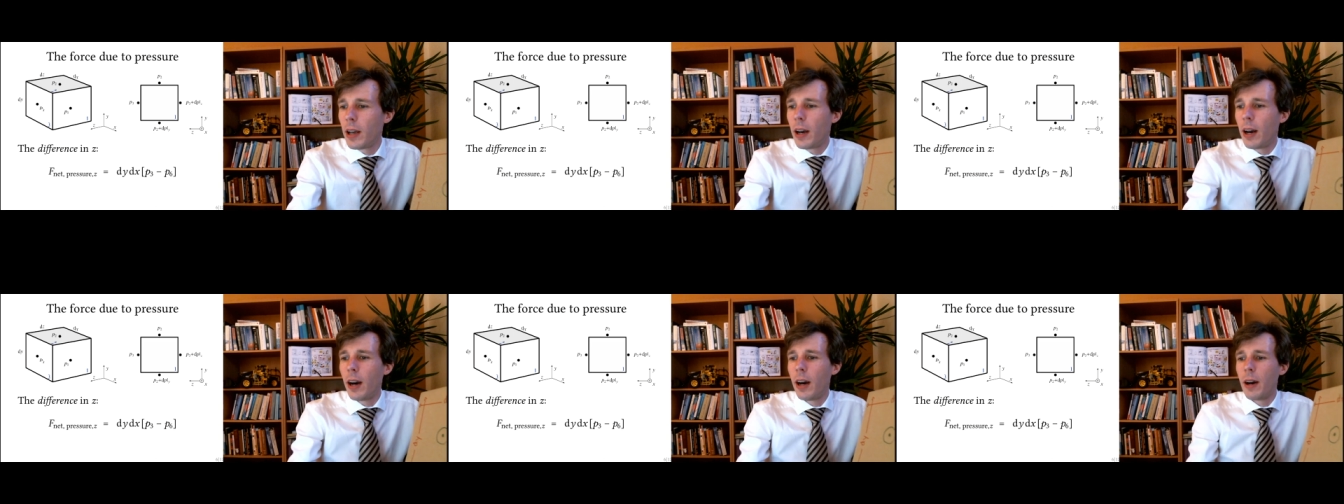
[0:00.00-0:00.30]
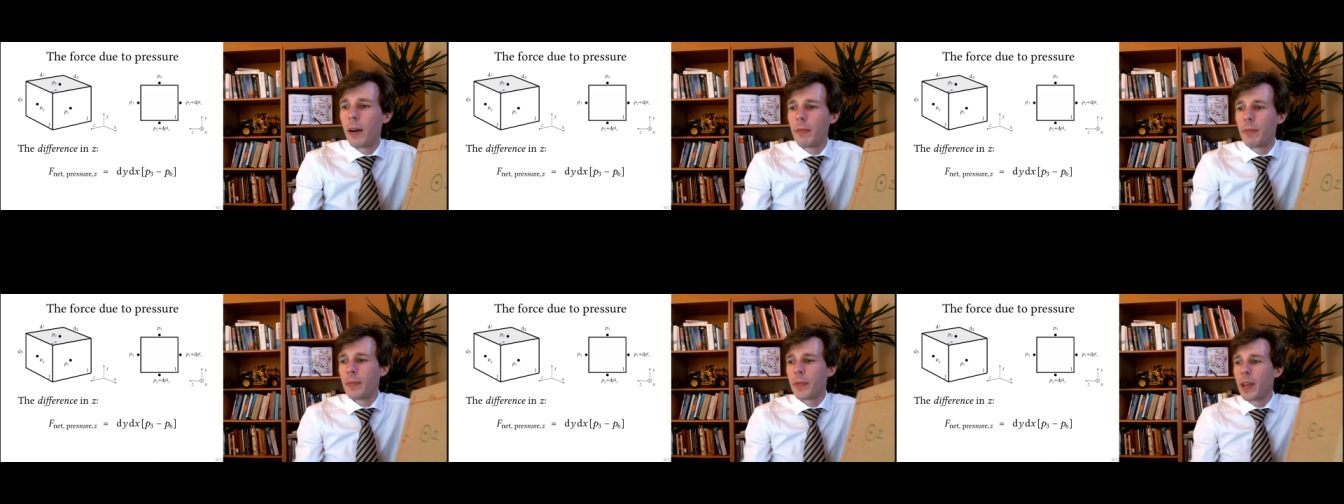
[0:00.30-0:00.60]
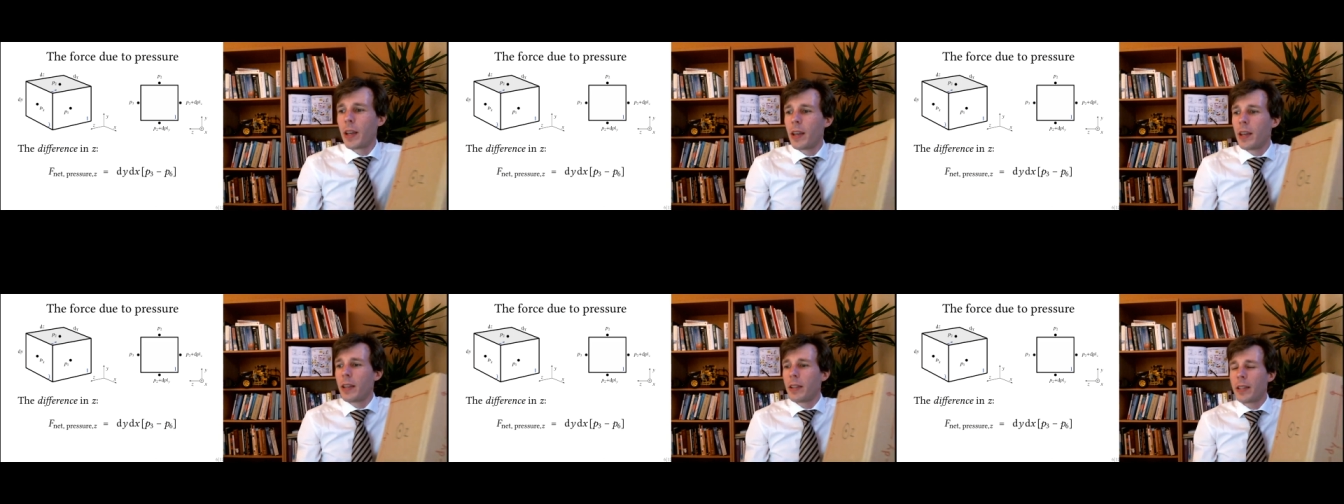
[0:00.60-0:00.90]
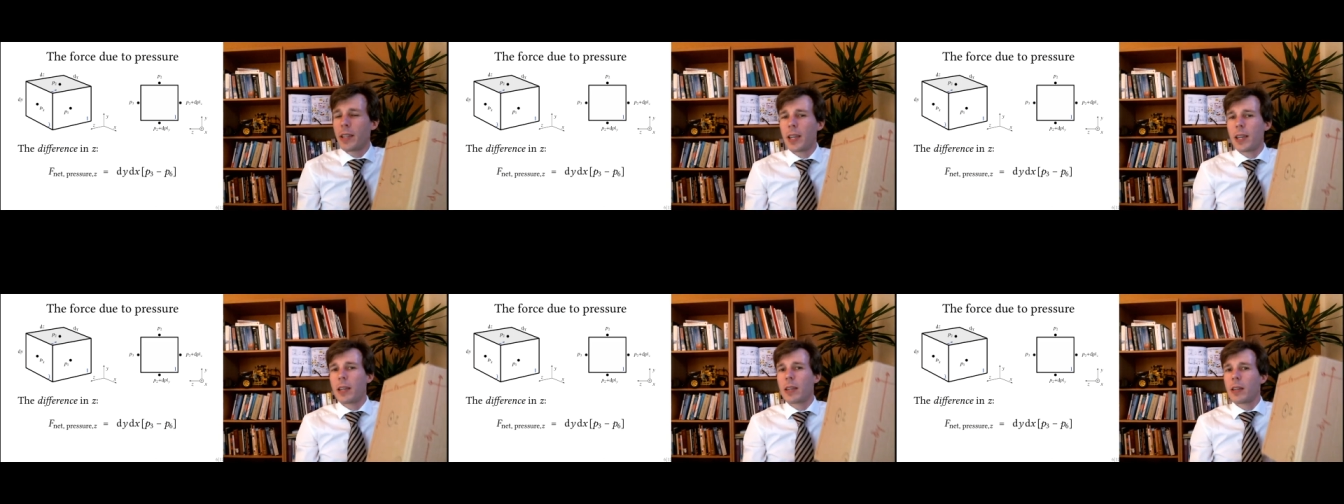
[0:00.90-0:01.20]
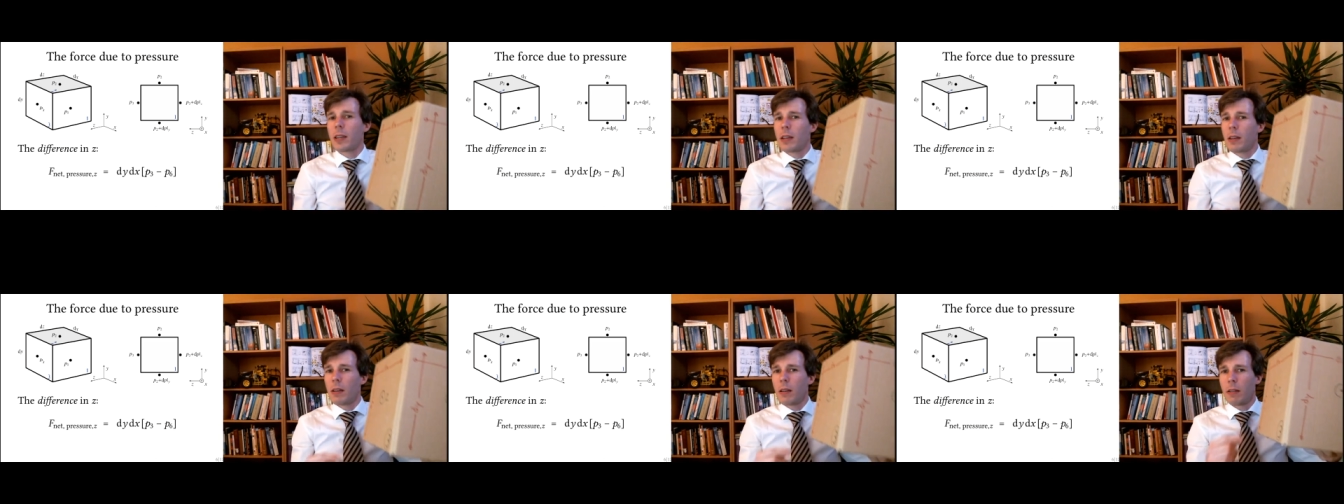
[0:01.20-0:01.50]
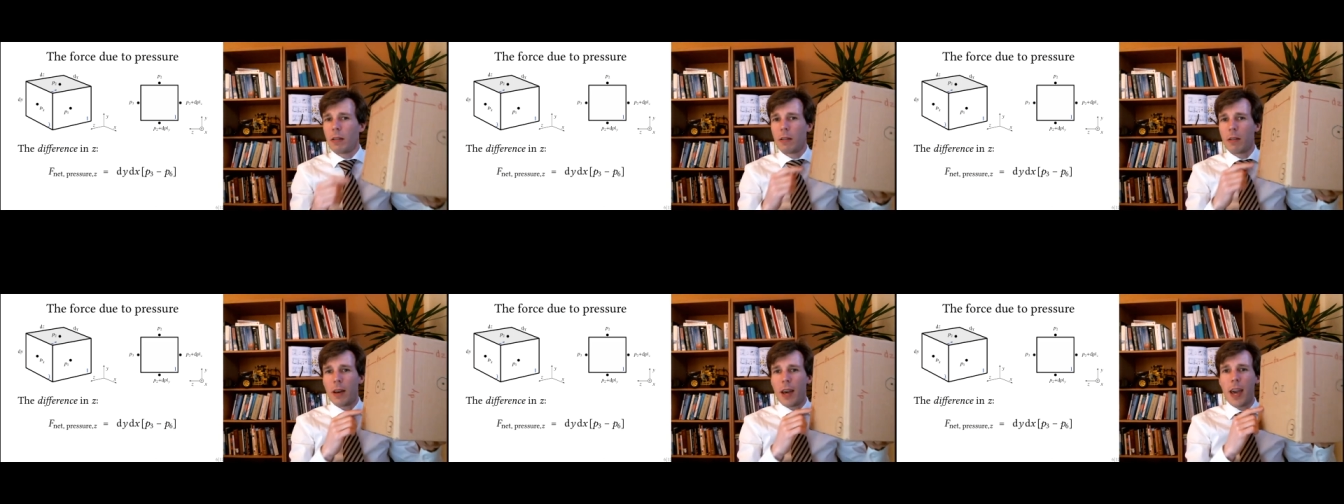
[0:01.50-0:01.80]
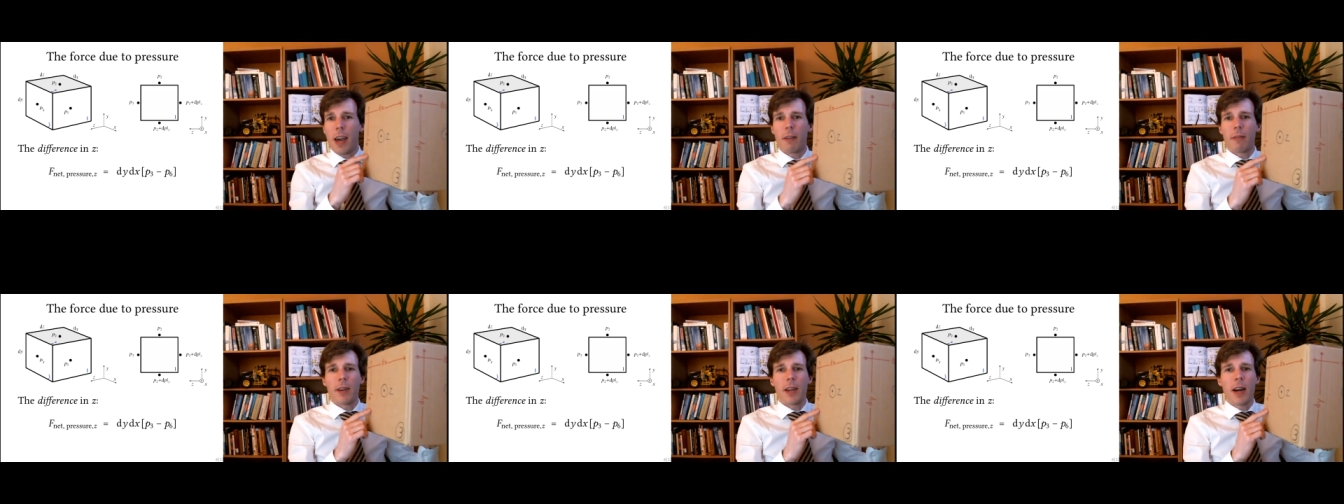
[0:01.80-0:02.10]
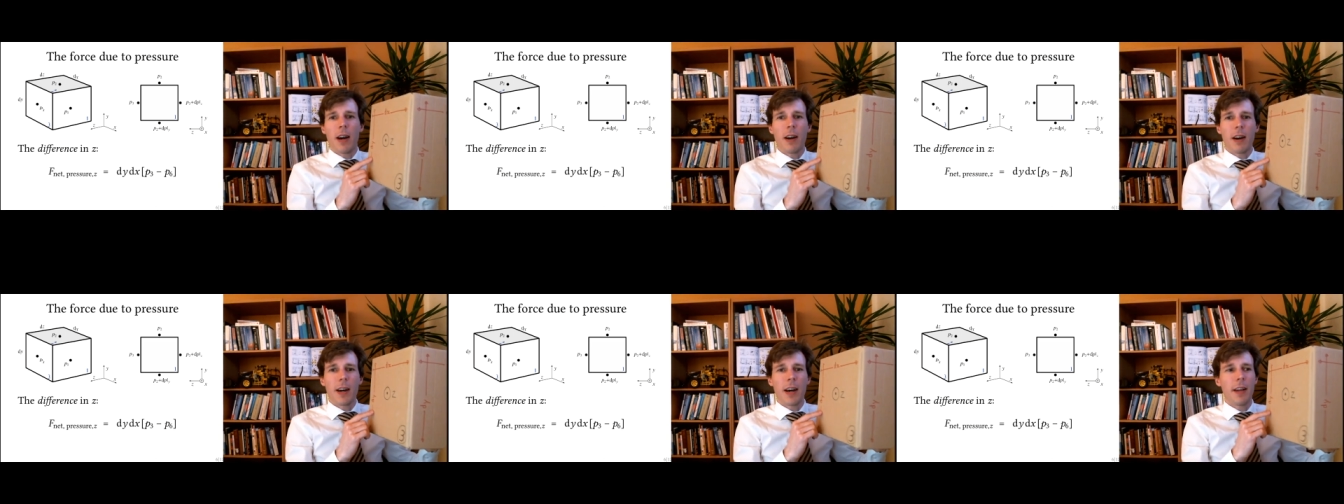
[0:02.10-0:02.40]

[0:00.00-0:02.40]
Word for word: um, take the area,